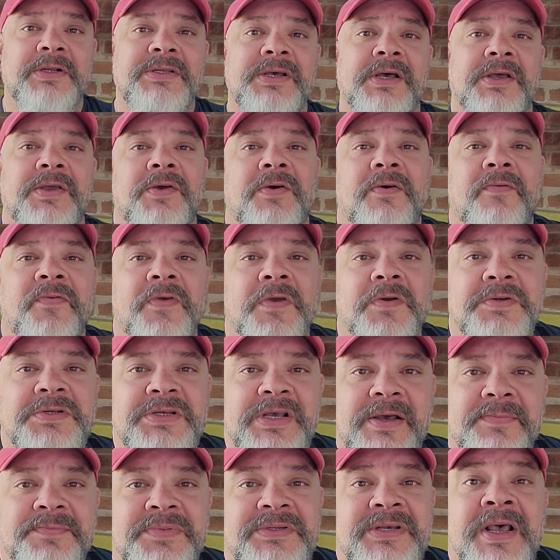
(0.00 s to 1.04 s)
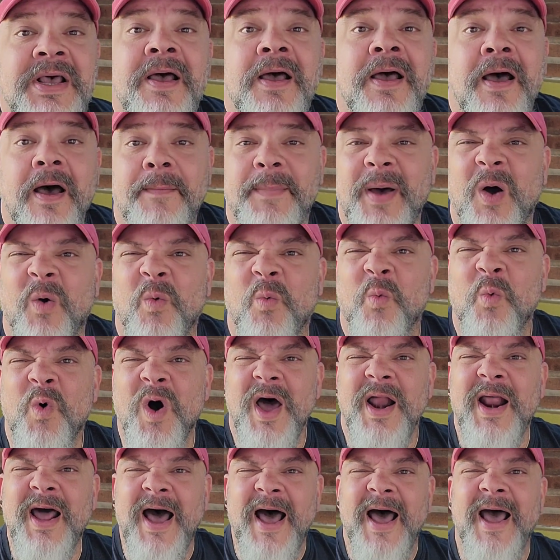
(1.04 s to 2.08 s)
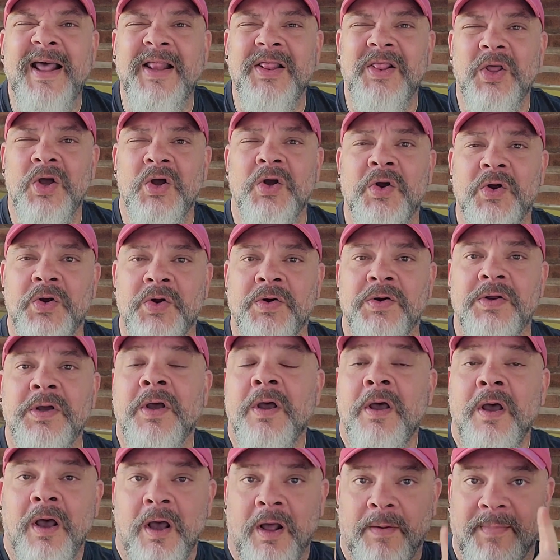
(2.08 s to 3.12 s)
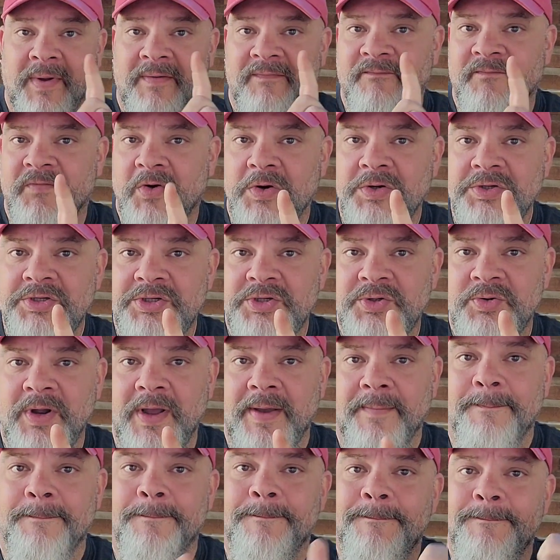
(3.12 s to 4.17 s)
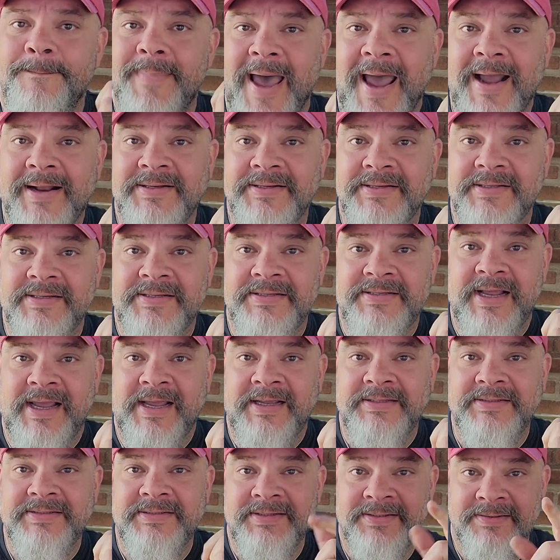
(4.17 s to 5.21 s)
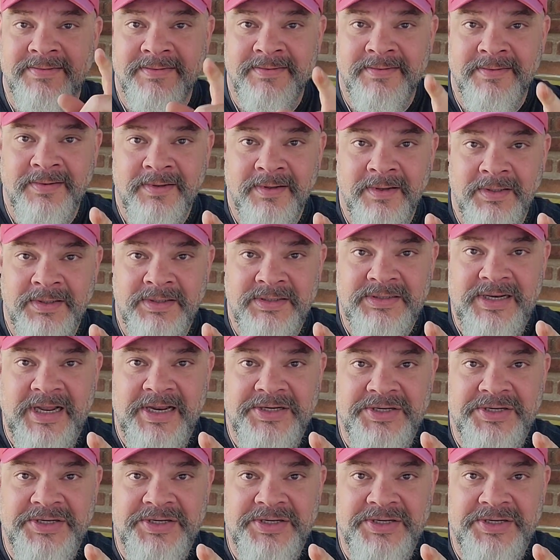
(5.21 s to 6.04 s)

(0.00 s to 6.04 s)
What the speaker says: to tell you a few tips about what I learned on my first trip back to the States. Stay